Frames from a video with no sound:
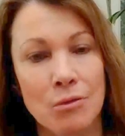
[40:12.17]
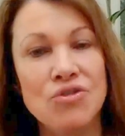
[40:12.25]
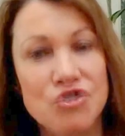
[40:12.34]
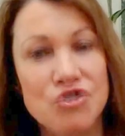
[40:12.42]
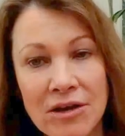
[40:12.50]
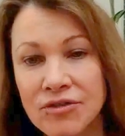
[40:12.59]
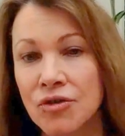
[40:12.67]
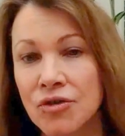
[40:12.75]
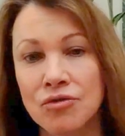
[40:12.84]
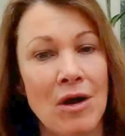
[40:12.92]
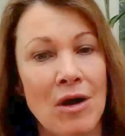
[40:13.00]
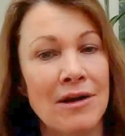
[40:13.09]
We just
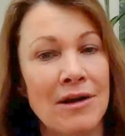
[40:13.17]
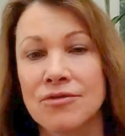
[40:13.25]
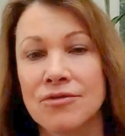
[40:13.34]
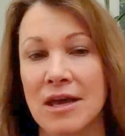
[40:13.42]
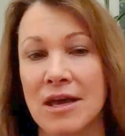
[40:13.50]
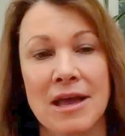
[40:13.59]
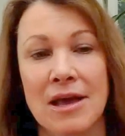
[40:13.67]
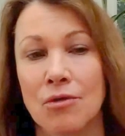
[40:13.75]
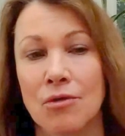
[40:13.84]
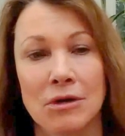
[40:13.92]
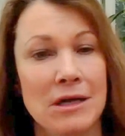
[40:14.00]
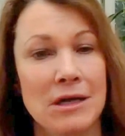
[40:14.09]
don't know how to do that yet,
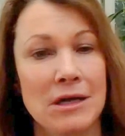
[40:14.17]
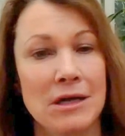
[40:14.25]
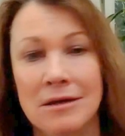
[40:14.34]
Orly.